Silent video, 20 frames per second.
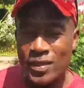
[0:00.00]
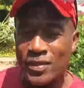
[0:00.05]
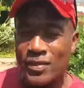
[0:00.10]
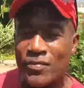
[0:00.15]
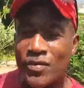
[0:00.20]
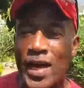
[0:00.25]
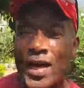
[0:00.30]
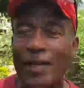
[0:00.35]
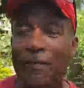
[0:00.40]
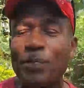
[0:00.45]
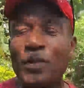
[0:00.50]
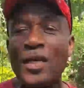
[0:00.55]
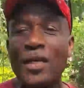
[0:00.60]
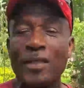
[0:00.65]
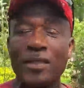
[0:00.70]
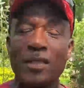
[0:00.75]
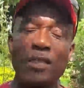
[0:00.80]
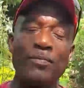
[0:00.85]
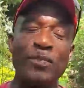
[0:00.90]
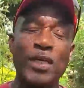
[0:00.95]
right?
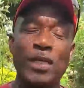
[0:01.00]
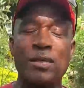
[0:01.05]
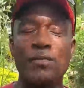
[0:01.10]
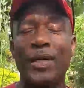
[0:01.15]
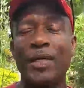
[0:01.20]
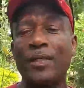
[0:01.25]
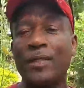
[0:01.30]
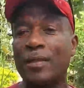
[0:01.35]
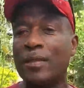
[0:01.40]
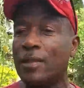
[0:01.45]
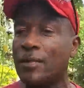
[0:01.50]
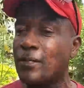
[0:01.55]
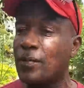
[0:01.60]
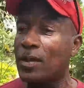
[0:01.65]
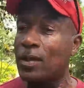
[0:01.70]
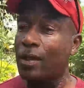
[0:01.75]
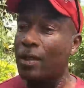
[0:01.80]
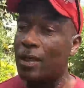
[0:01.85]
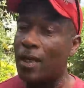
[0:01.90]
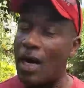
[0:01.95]
So the gentleman
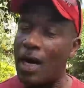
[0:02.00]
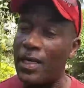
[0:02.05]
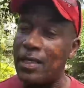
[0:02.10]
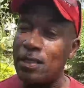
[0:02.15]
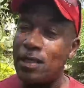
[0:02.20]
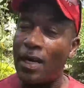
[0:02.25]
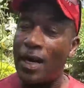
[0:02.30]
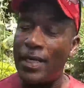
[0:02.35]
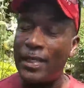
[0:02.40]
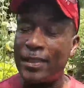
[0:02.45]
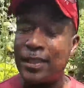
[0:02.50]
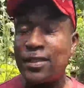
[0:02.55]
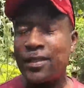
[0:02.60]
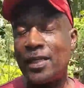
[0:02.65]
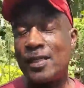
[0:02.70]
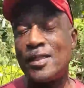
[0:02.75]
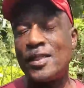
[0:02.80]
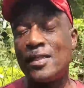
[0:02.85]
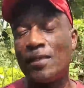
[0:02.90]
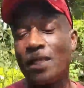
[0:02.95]
call the sister
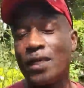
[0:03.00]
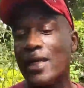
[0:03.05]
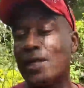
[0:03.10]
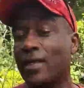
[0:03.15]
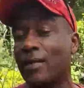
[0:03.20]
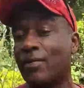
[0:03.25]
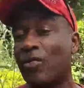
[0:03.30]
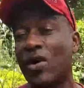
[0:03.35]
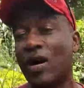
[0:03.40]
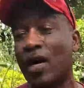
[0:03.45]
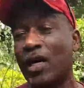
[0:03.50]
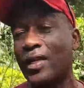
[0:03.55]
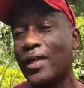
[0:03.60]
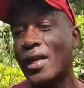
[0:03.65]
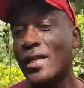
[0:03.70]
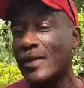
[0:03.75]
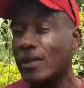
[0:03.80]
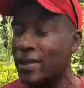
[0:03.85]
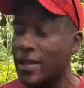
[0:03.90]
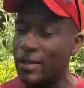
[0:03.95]
and say, boy,
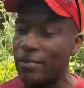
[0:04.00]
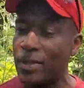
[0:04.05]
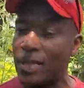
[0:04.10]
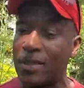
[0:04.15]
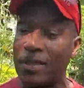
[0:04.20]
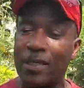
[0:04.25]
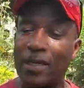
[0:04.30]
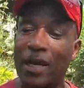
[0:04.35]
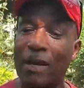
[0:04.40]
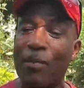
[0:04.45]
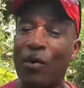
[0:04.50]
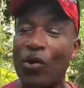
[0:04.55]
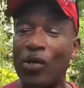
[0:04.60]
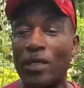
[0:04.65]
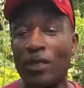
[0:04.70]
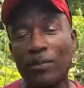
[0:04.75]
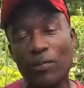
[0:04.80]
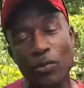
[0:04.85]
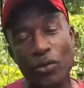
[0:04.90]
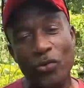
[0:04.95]
and tell her about
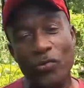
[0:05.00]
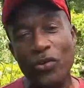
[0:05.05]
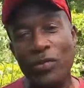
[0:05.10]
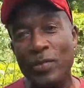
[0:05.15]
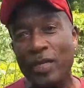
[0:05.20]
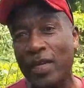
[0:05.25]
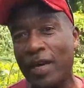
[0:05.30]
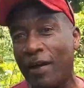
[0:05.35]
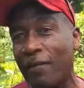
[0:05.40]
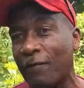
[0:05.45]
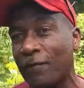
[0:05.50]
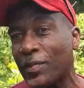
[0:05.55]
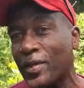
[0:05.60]
the product we have.